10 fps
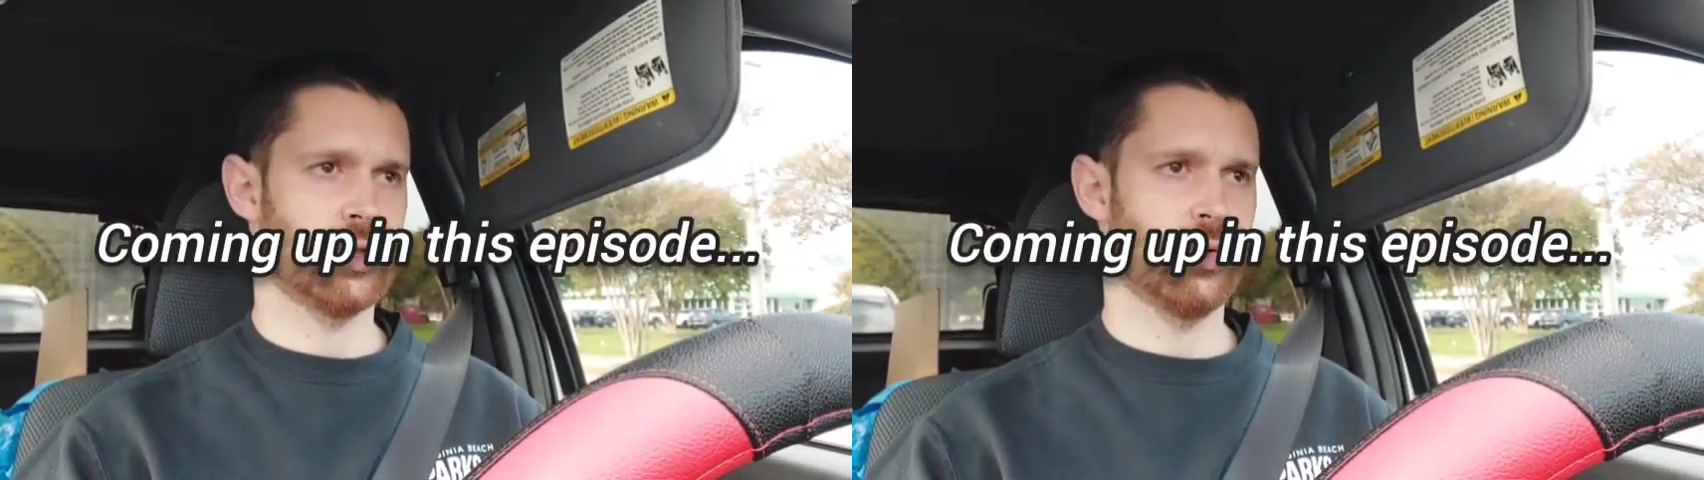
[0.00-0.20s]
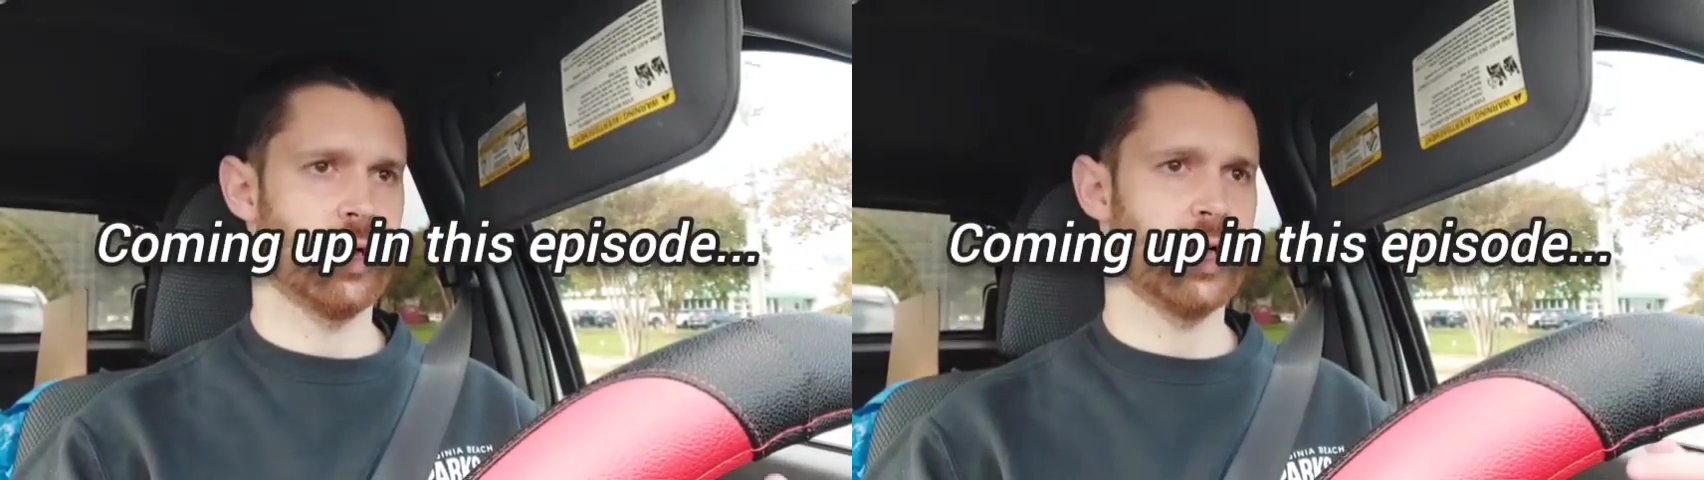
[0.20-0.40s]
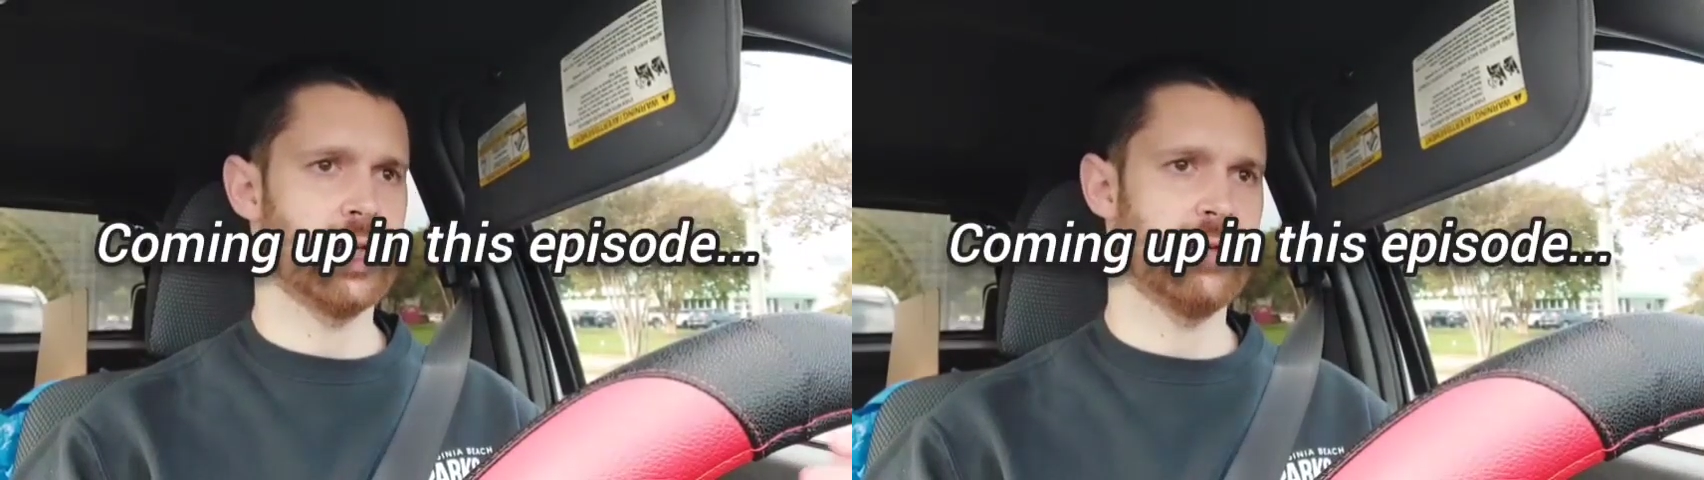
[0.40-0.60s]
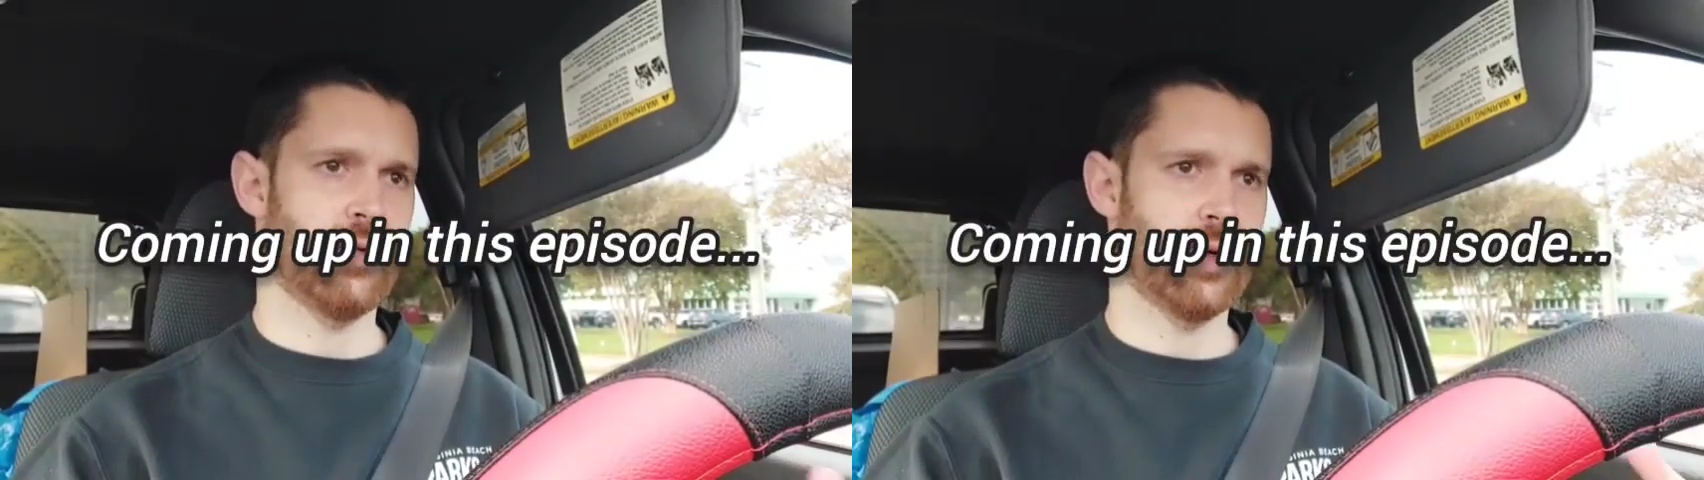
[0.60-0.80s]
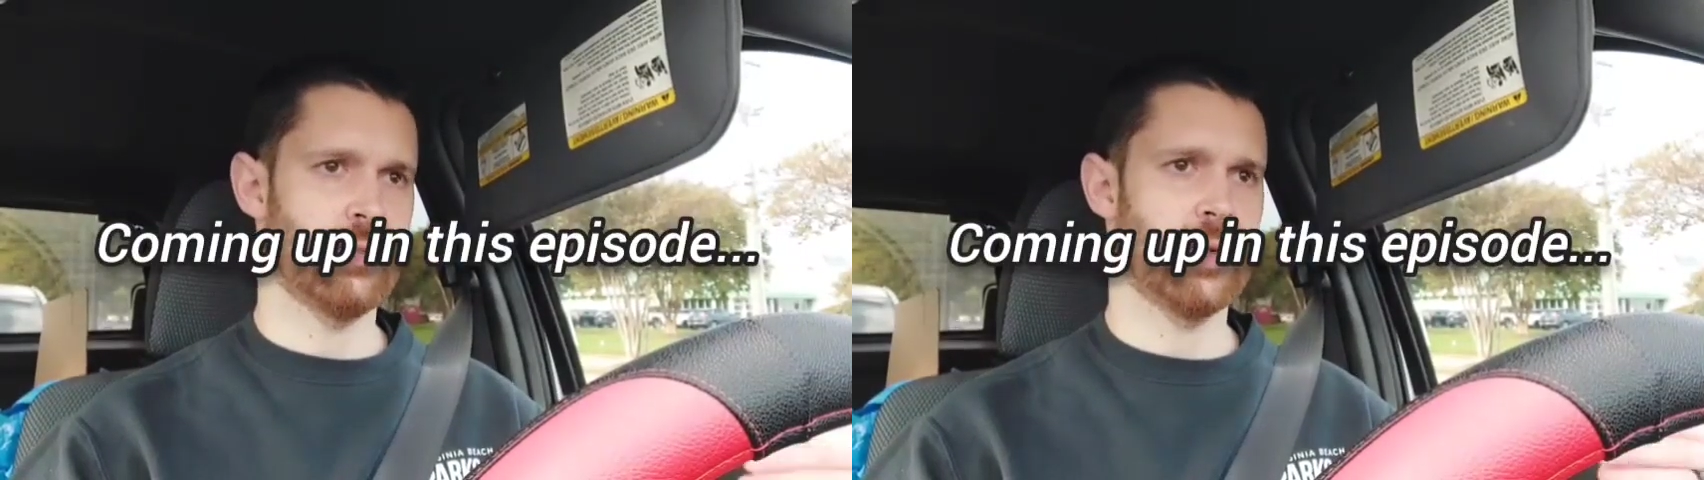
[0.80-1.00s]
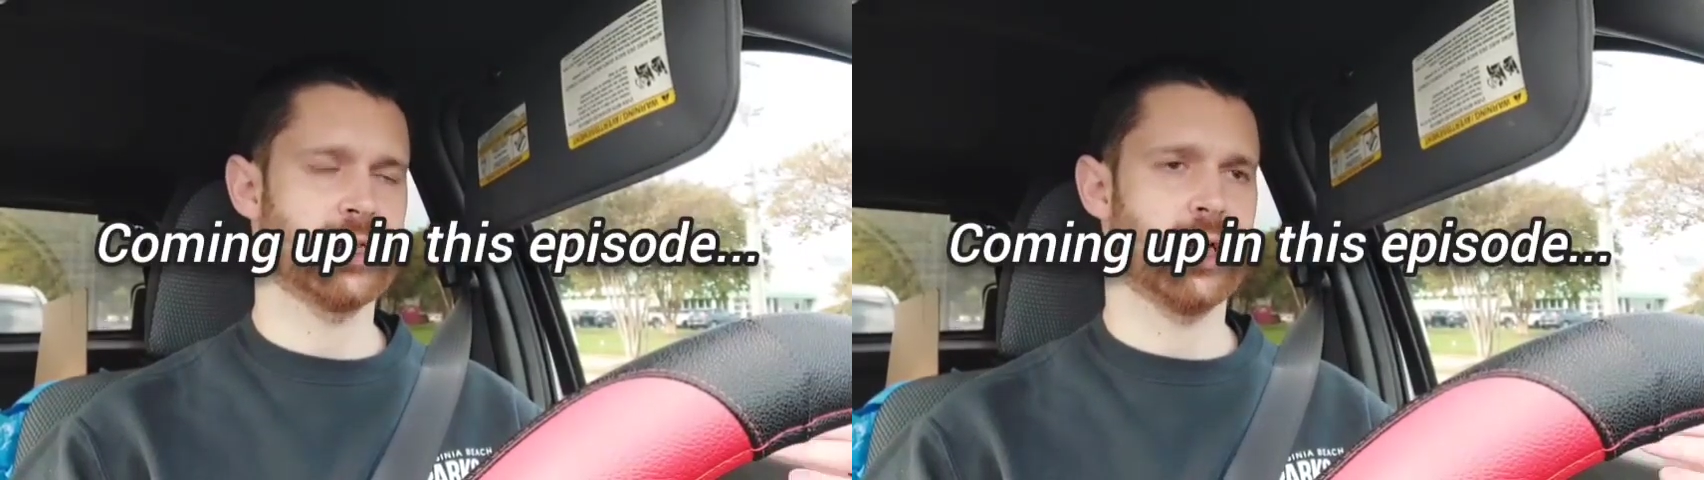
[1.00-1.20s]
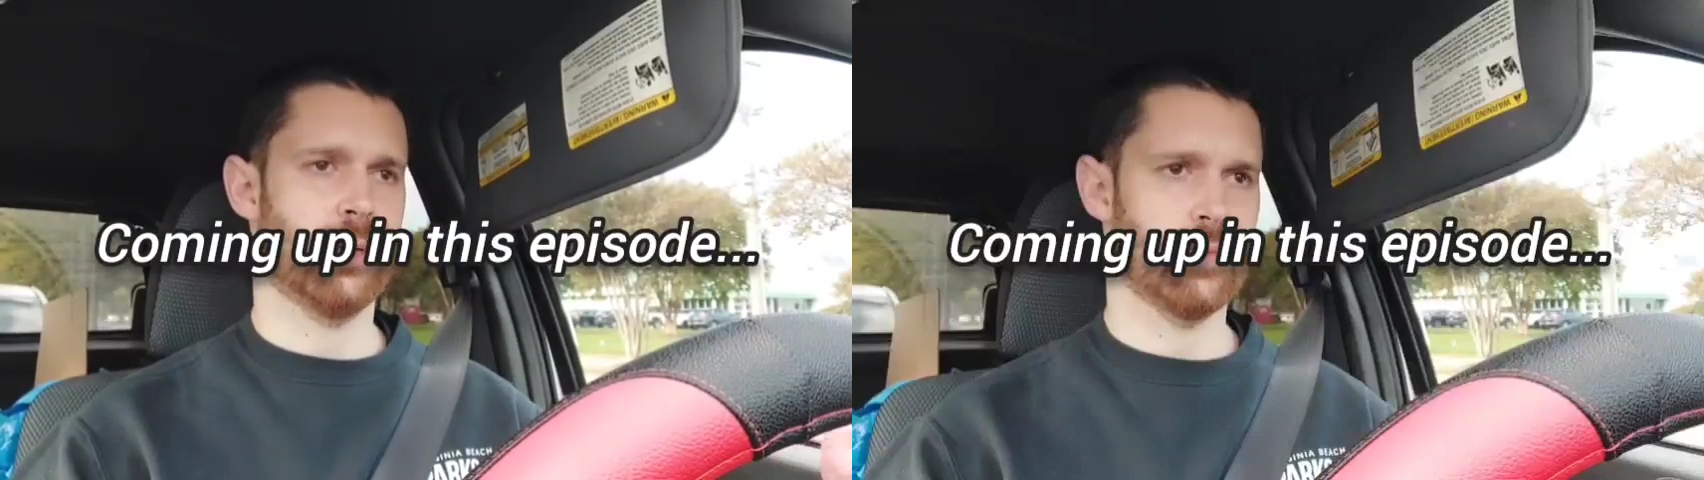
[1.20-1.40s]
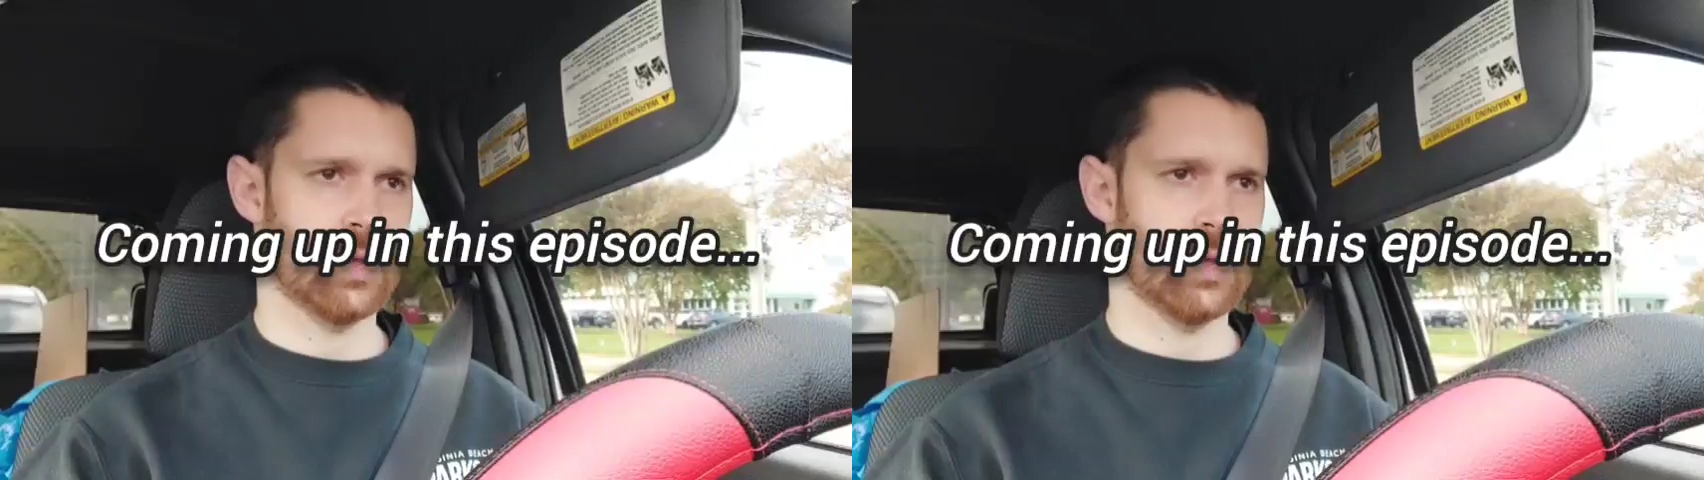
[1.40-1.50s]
doing it, even when you mess up,